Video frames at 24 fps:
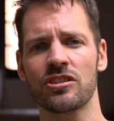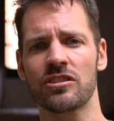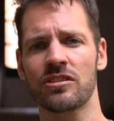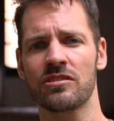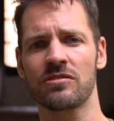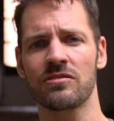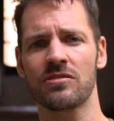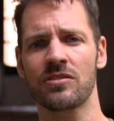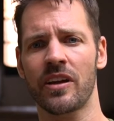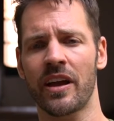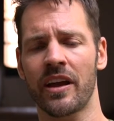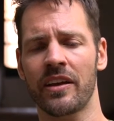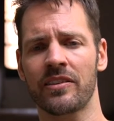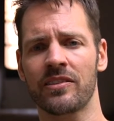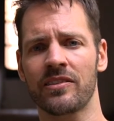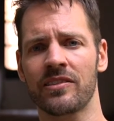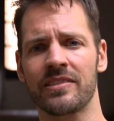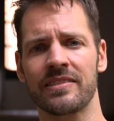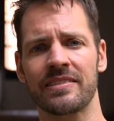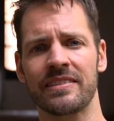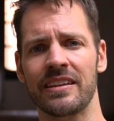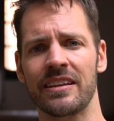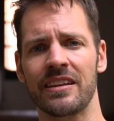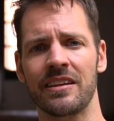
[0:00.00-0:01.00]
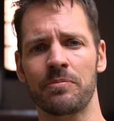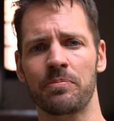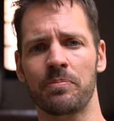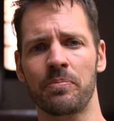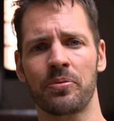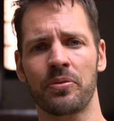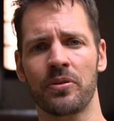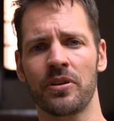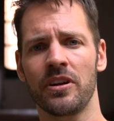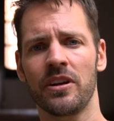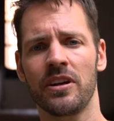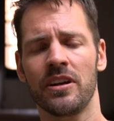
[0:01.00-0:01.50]
You can sleep
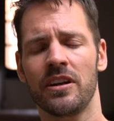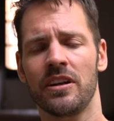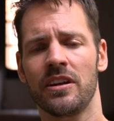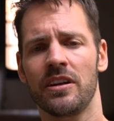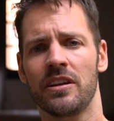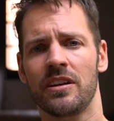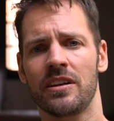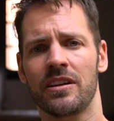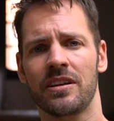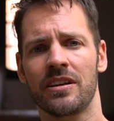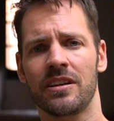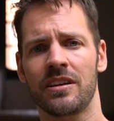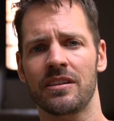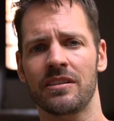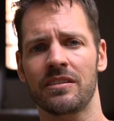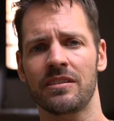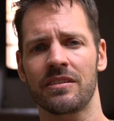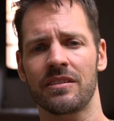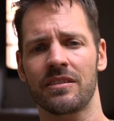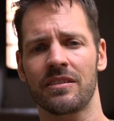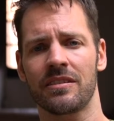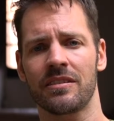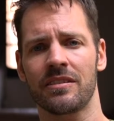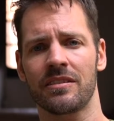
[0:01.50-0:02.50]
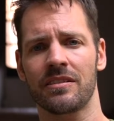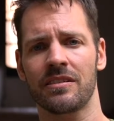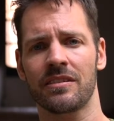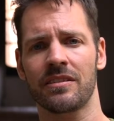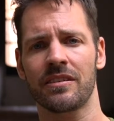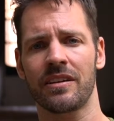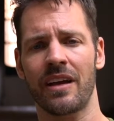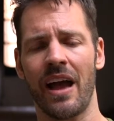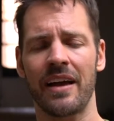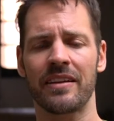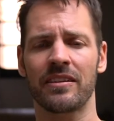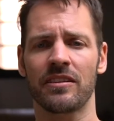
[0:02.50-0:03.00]
in
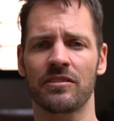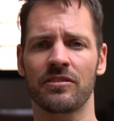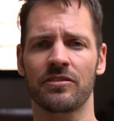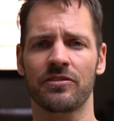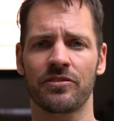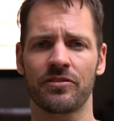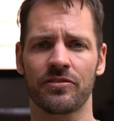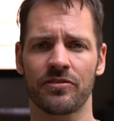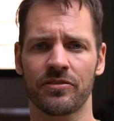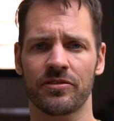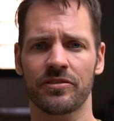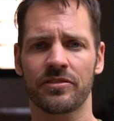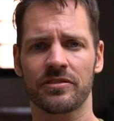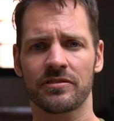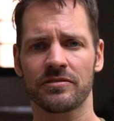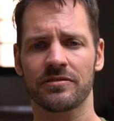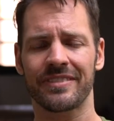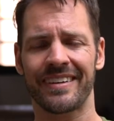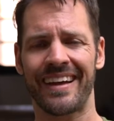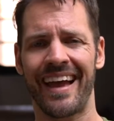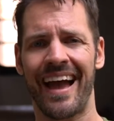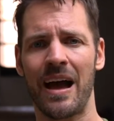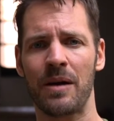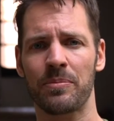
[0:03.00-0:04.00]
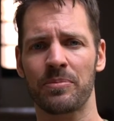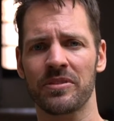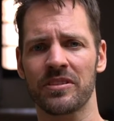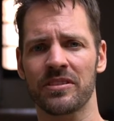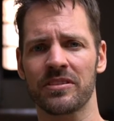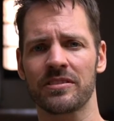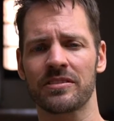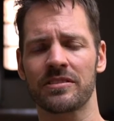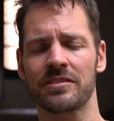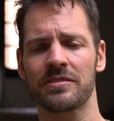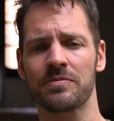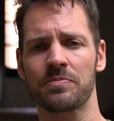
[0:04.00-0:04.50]
kind of
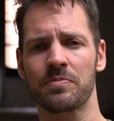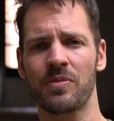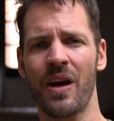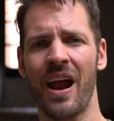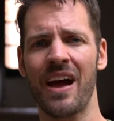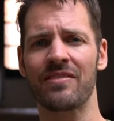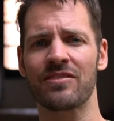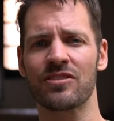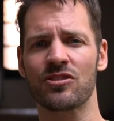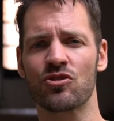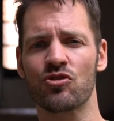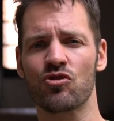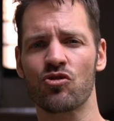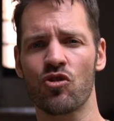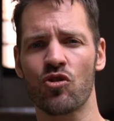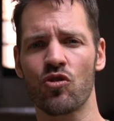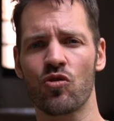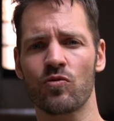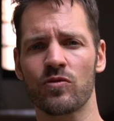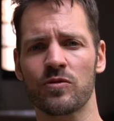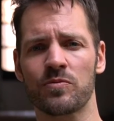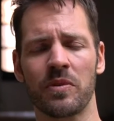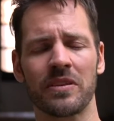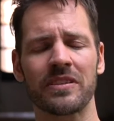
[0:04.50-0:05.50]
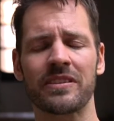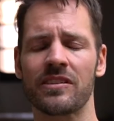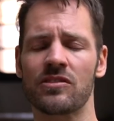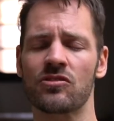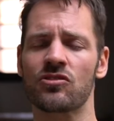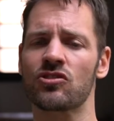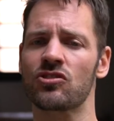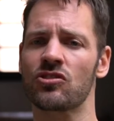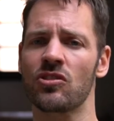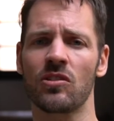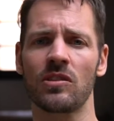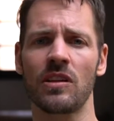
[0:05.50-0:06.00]
cabins, private rooms, but there
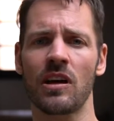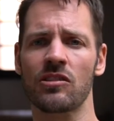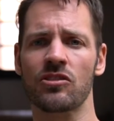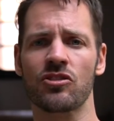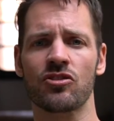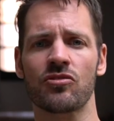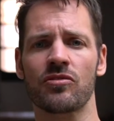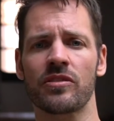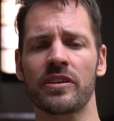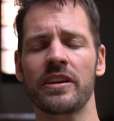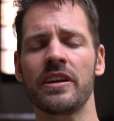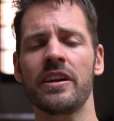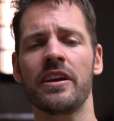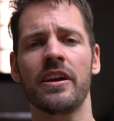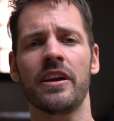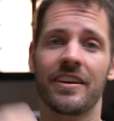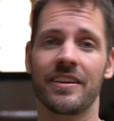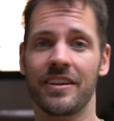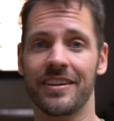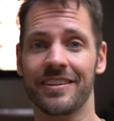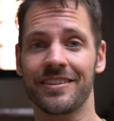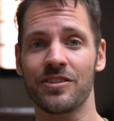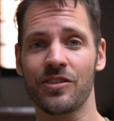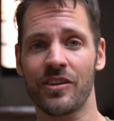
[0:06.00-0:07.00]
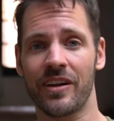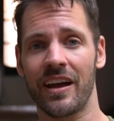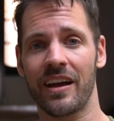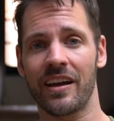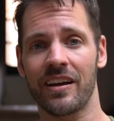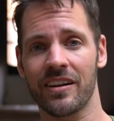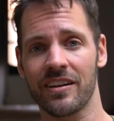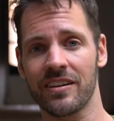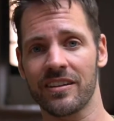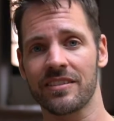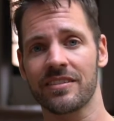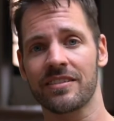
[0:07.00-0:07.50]
is no luxury. And you
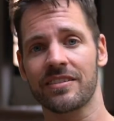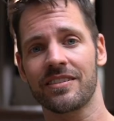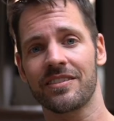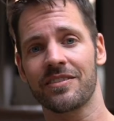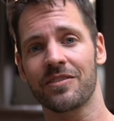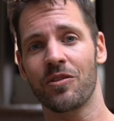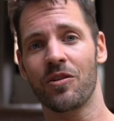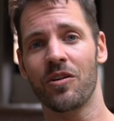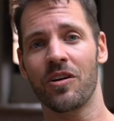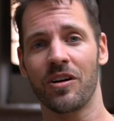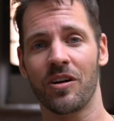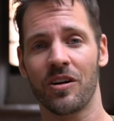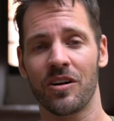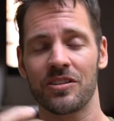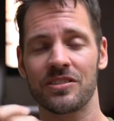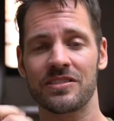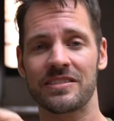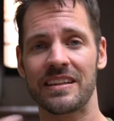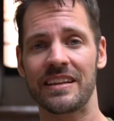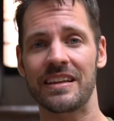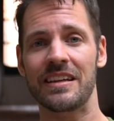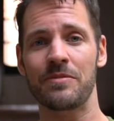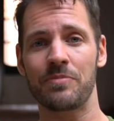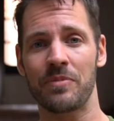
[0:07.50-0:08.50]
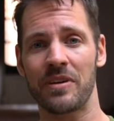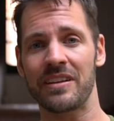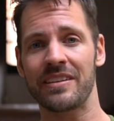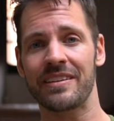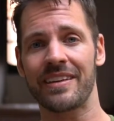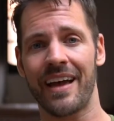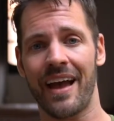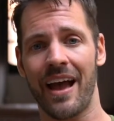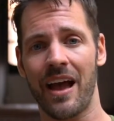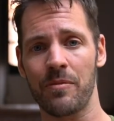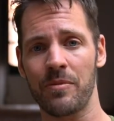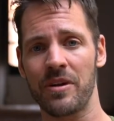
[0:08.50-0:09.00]
can sleep in
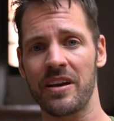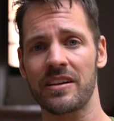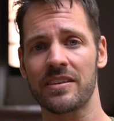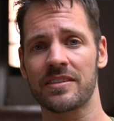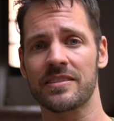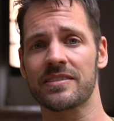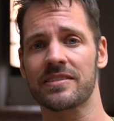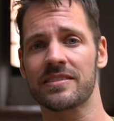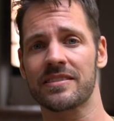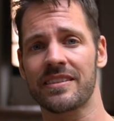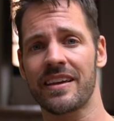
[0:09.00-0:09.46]
the hammocks.